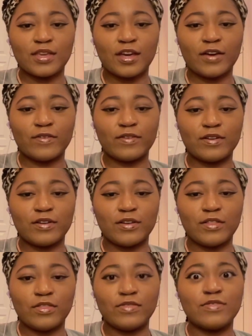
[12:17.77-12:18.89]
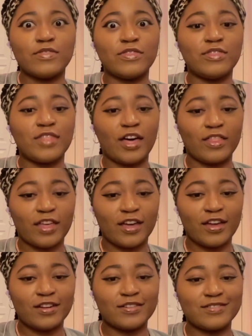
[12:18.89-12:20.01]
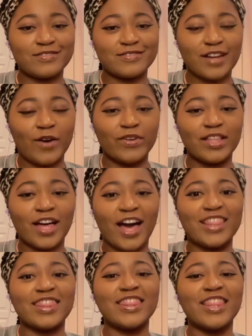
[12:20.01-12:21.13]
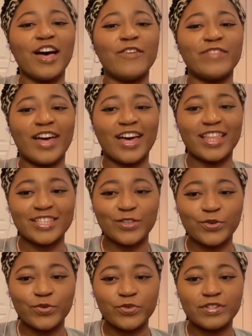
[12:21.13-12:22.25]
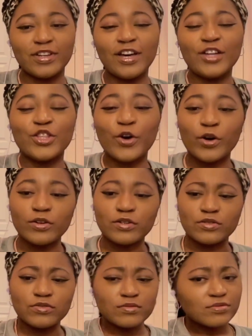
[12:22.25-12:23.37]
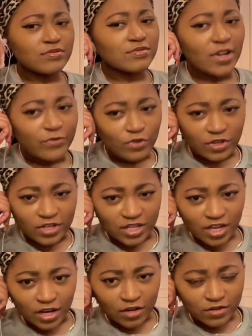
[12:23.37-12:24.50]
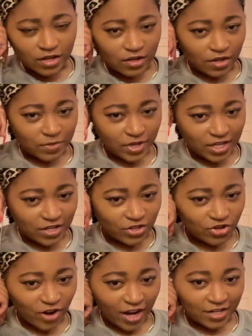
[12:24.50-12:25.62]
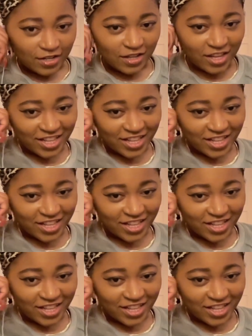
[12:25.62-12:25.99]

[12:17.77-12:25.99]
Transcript: Yep. Now that. I would love that. That's so cool. No. That food look good. Hold on. I'm getting distracted.